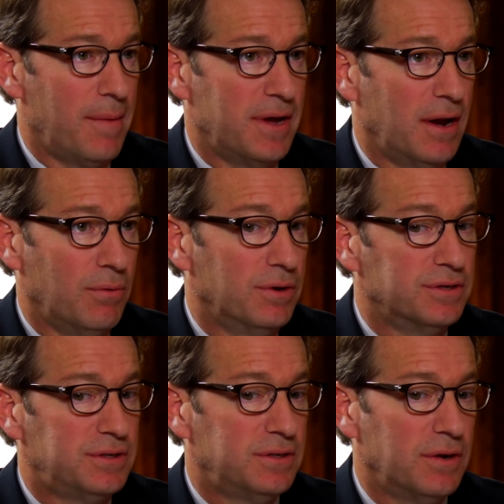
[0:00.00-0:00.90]
Right. I mean, it
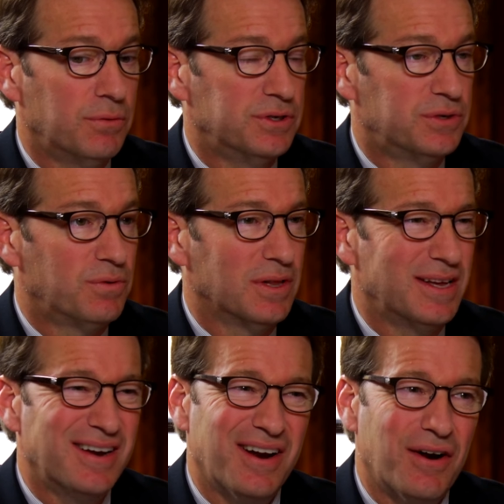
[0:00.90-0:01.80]
was
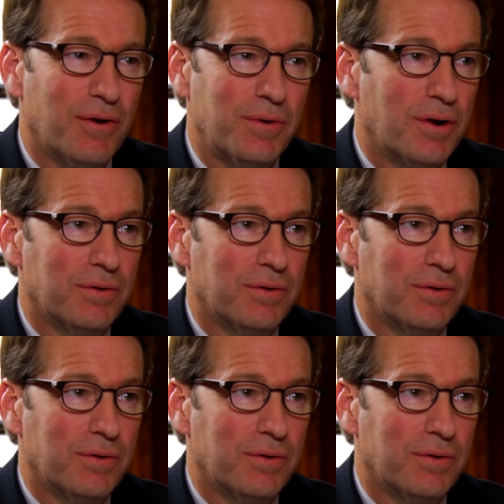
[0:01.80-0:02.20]
really no.